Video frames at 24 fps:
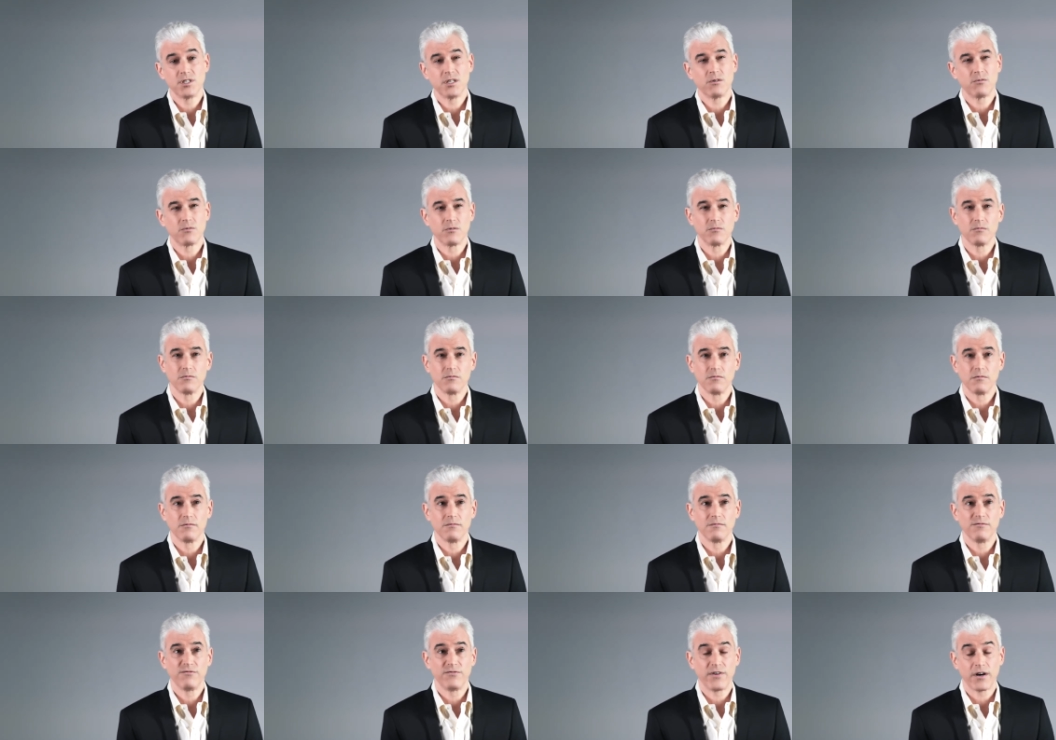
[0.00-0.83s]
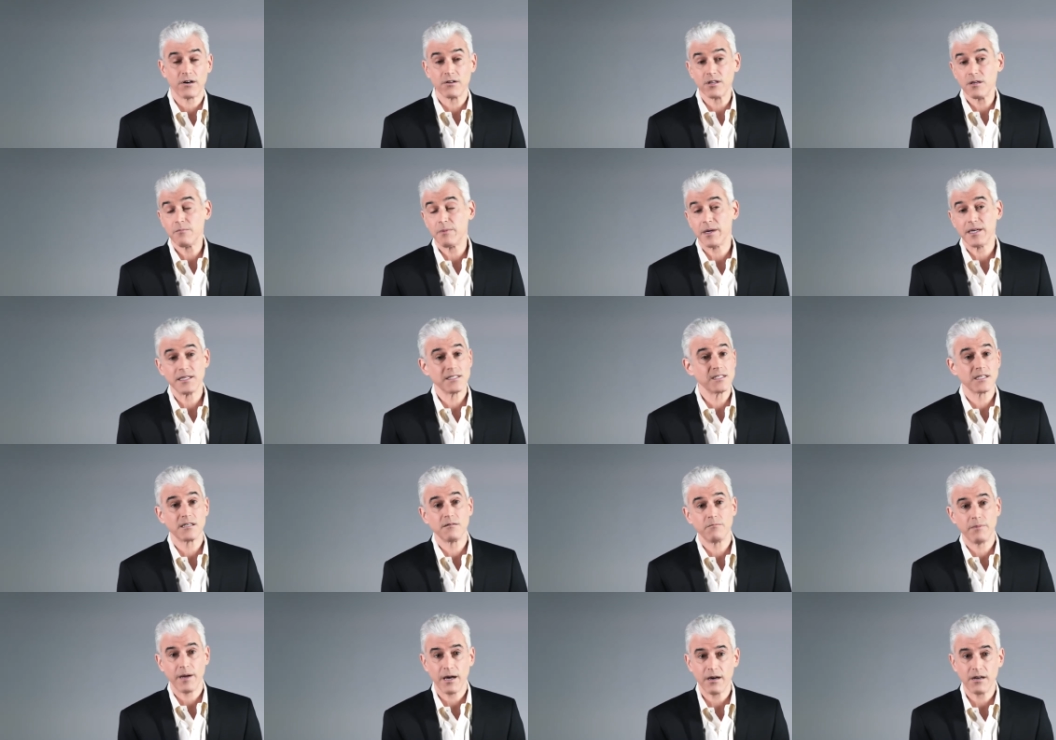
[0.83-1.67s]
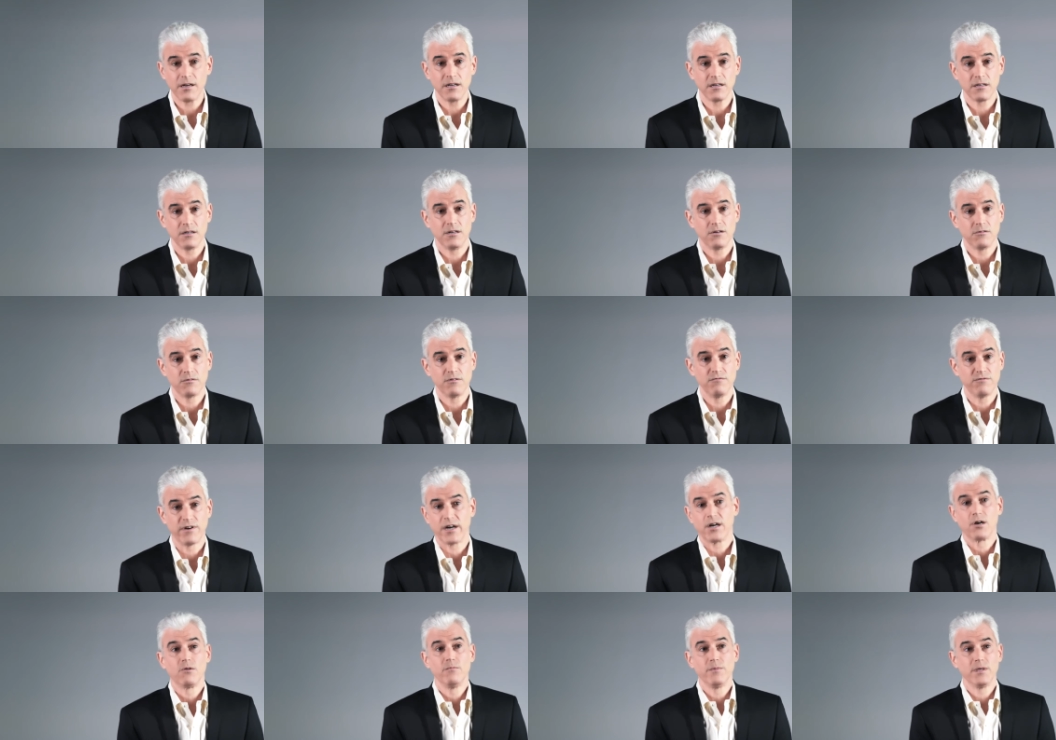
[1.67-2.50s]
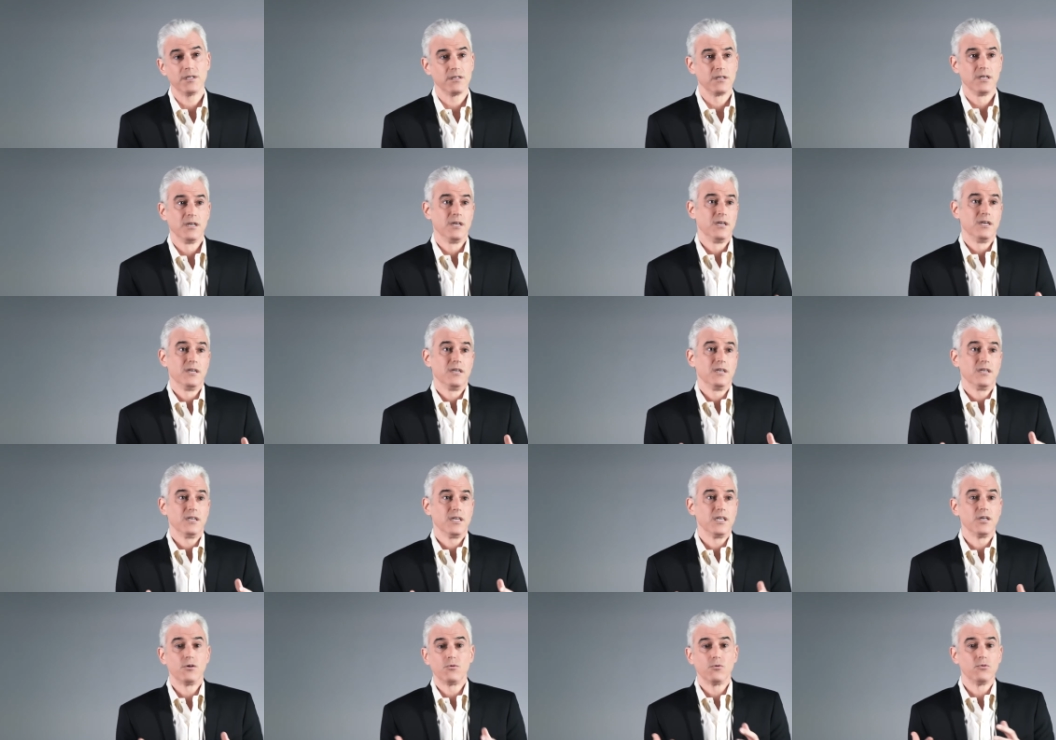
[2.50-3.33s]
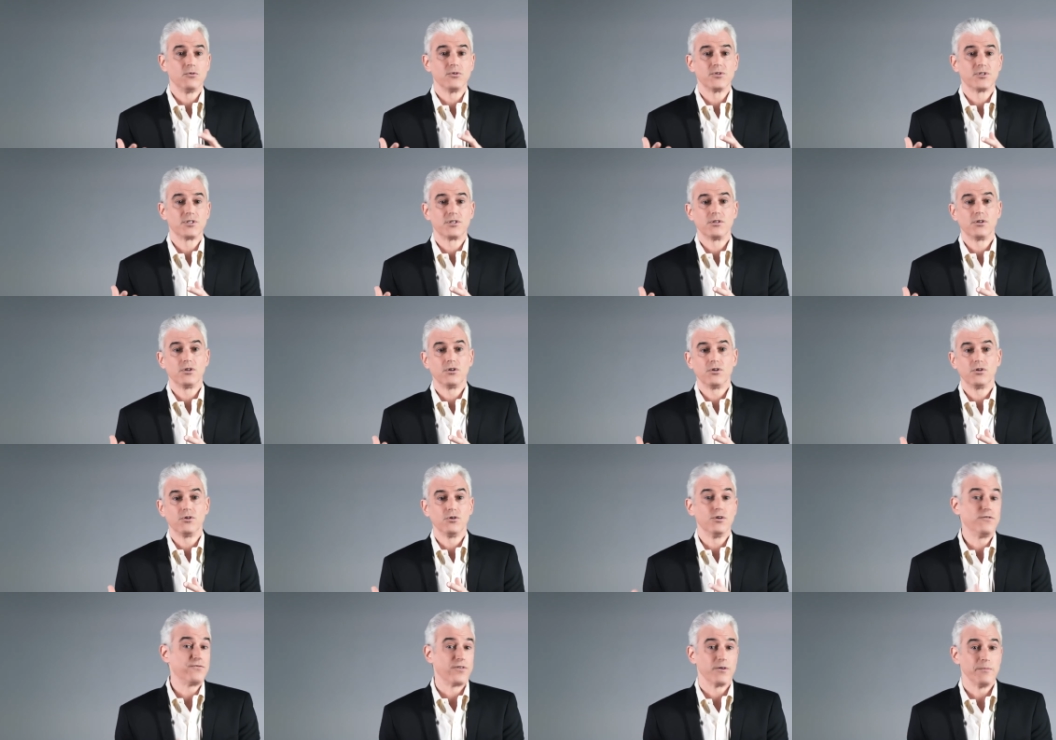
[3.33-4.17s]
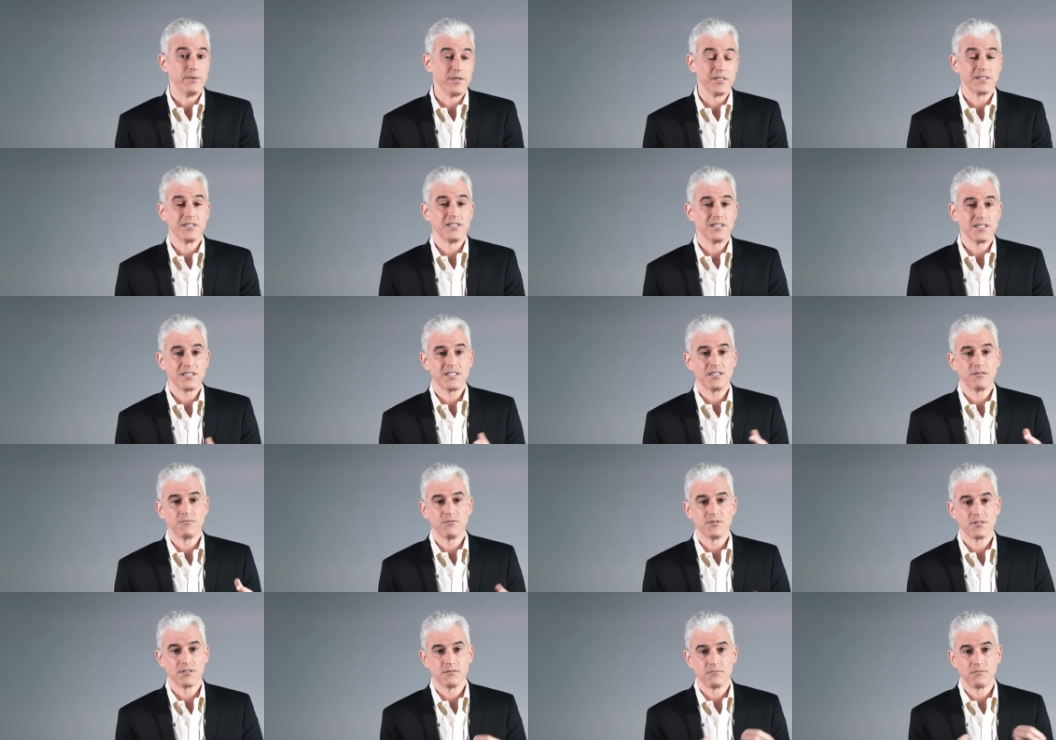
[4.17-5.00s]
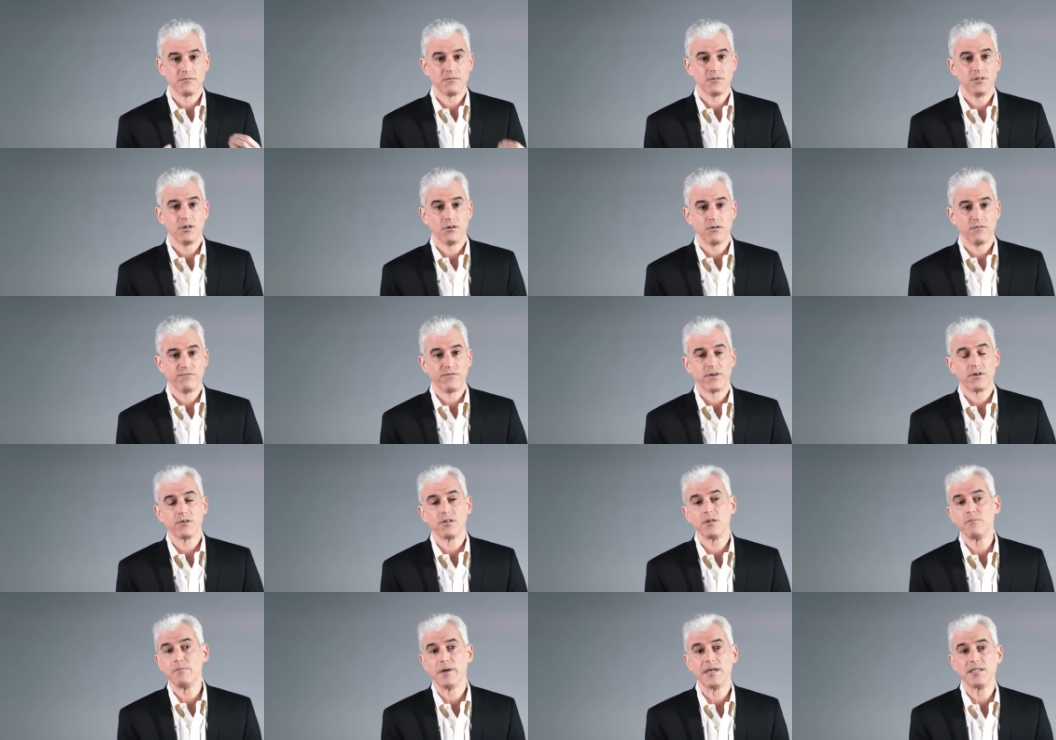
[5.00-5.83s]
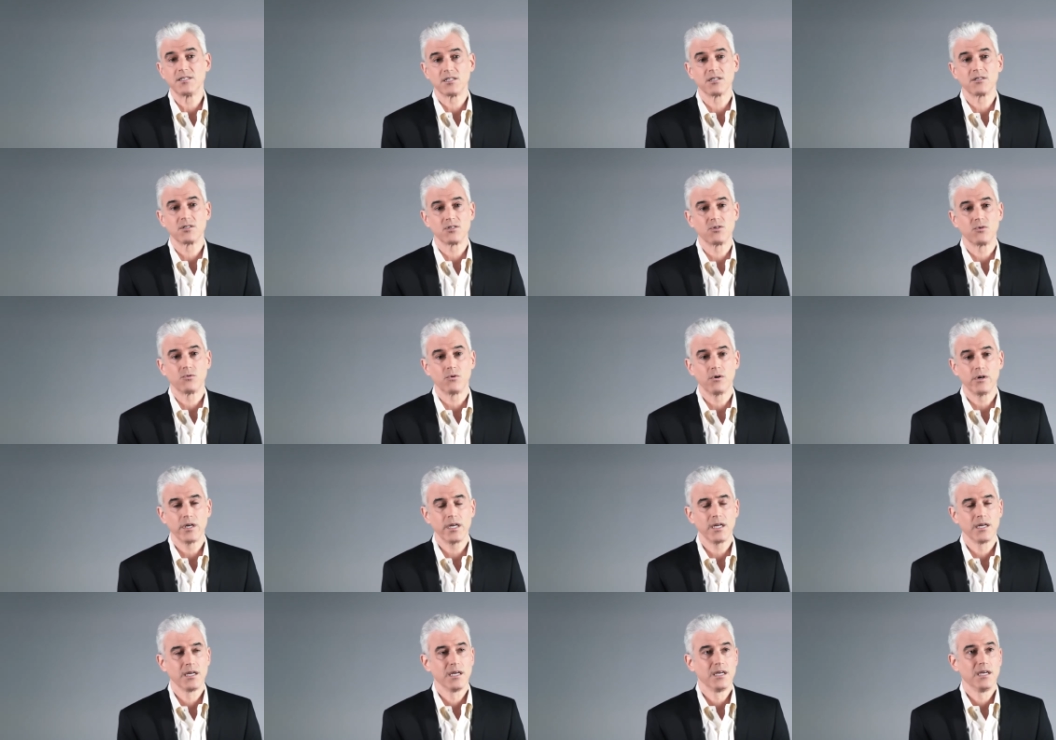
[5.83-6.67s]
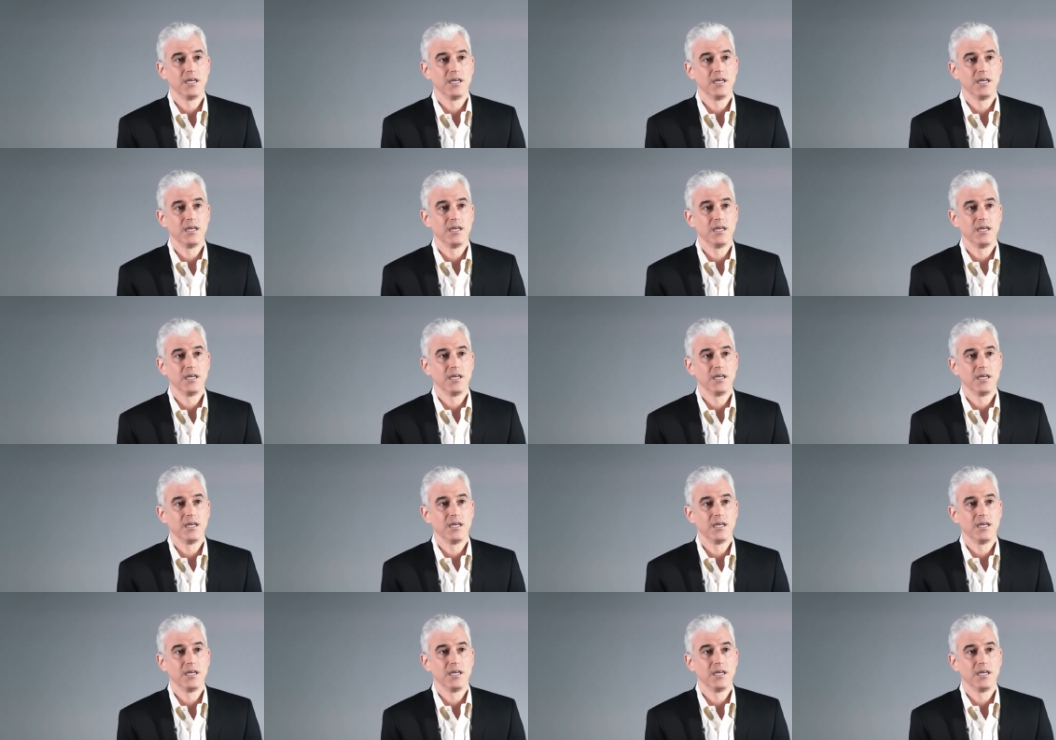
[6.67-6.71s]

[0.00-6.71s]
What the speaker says: They were fairly basic about it. You know, environment equals good for business. It was a fairly basic story.